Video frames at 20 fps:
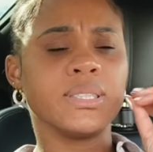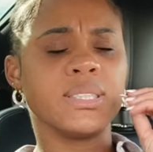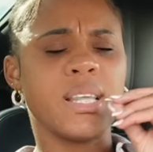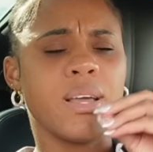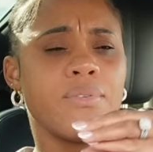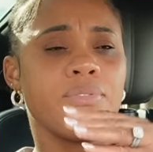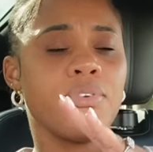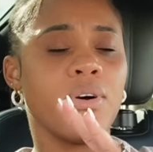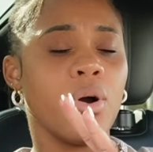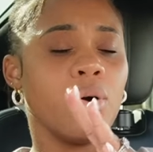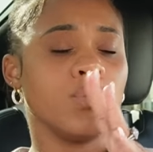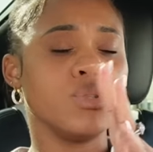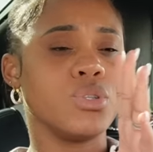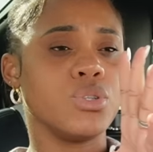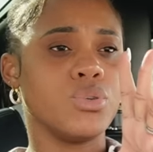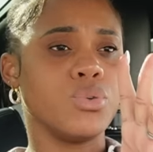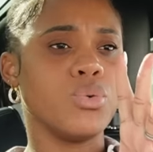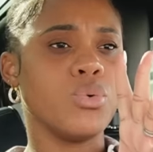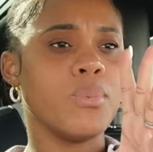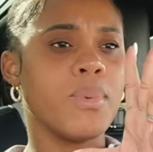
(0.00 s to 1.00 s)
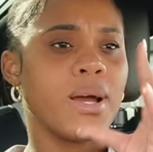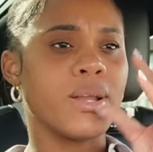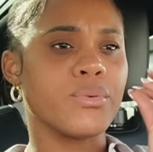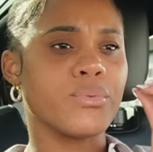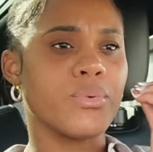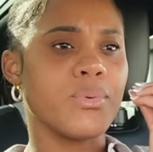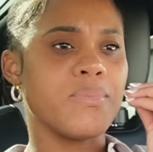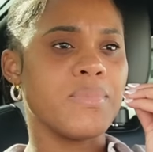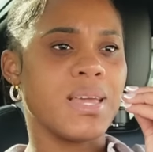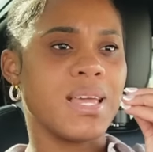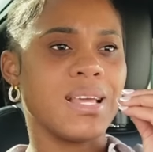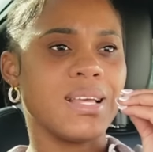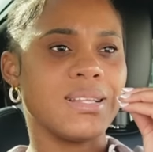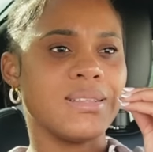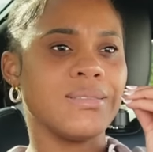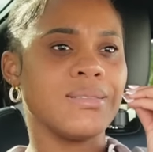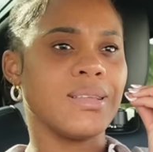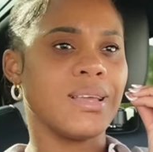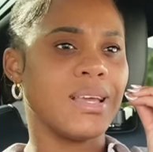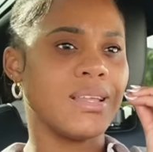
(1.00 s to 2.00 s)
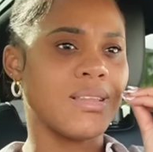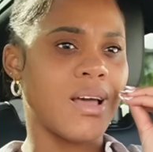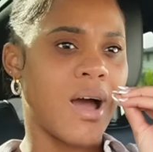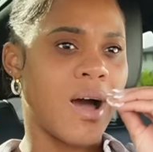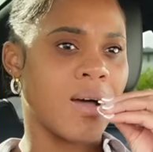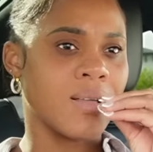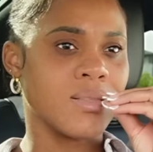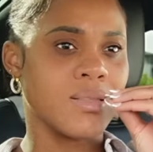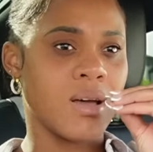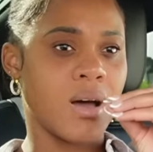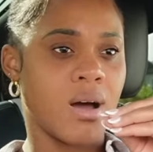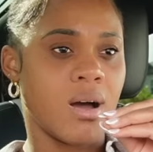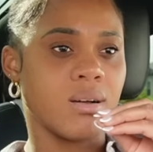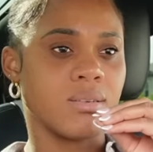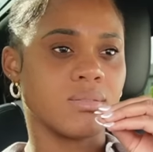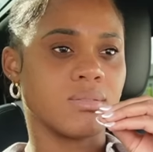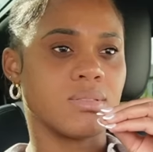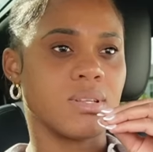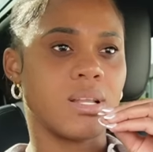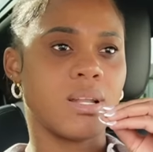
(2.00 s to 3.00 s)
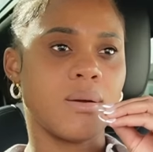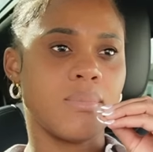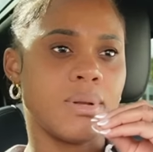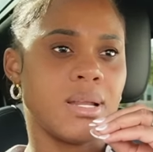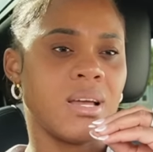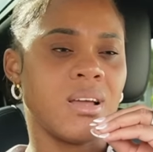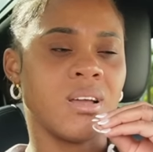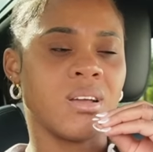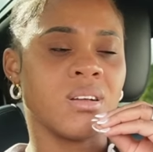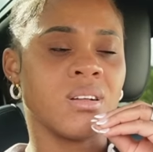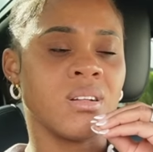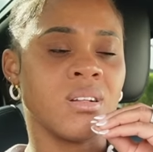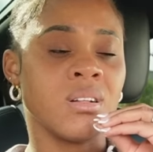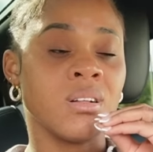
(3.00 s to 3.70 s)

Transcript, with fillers: they found human remain in hot dogs and i'm like